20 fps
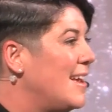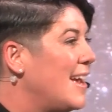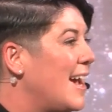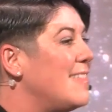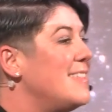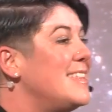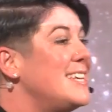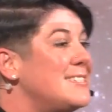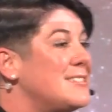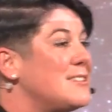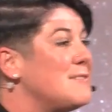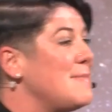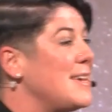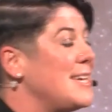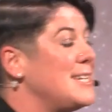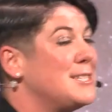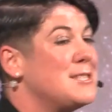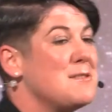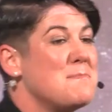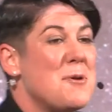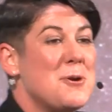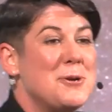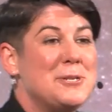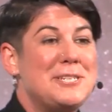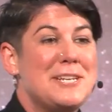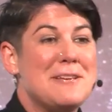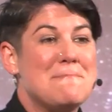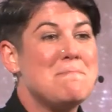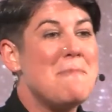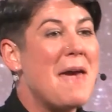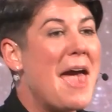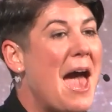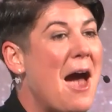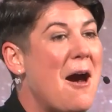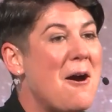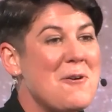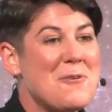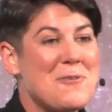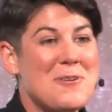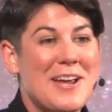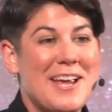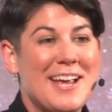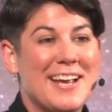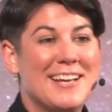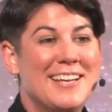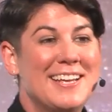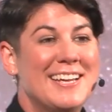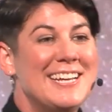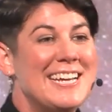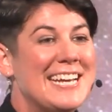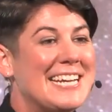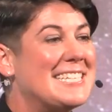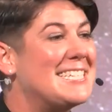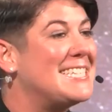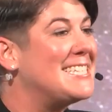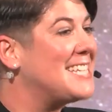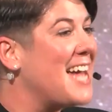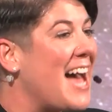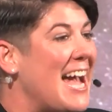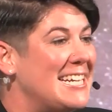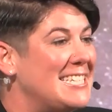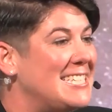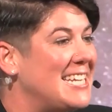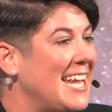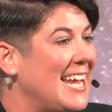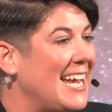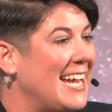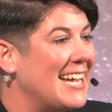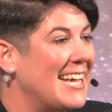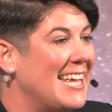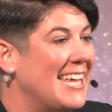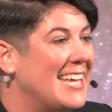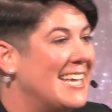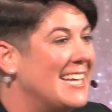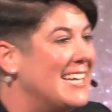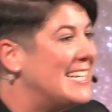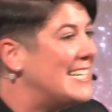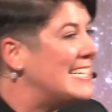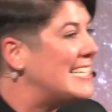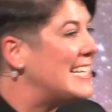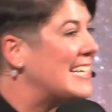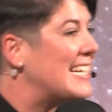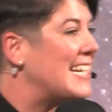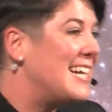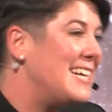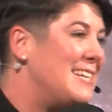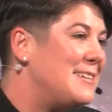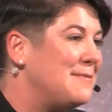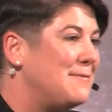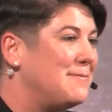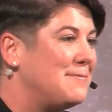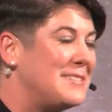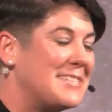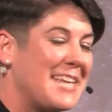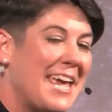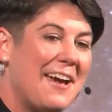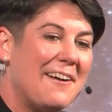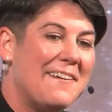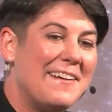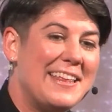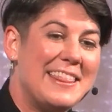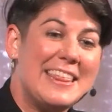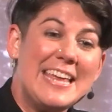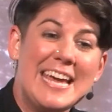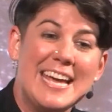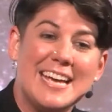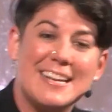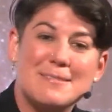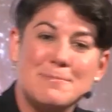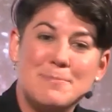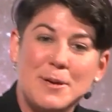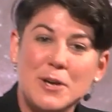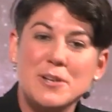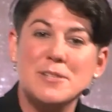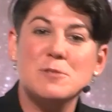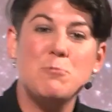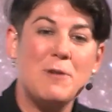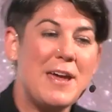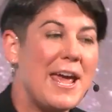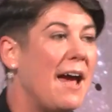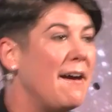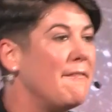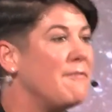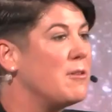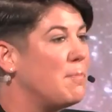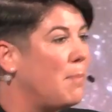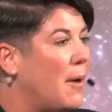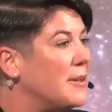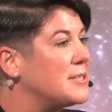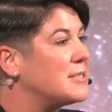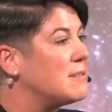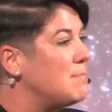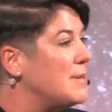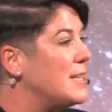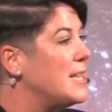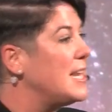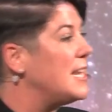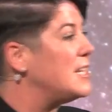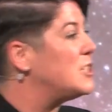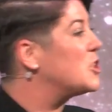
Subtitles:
And this, to me, is the most empowering, exciting, kind of scary thing, because we have the possibility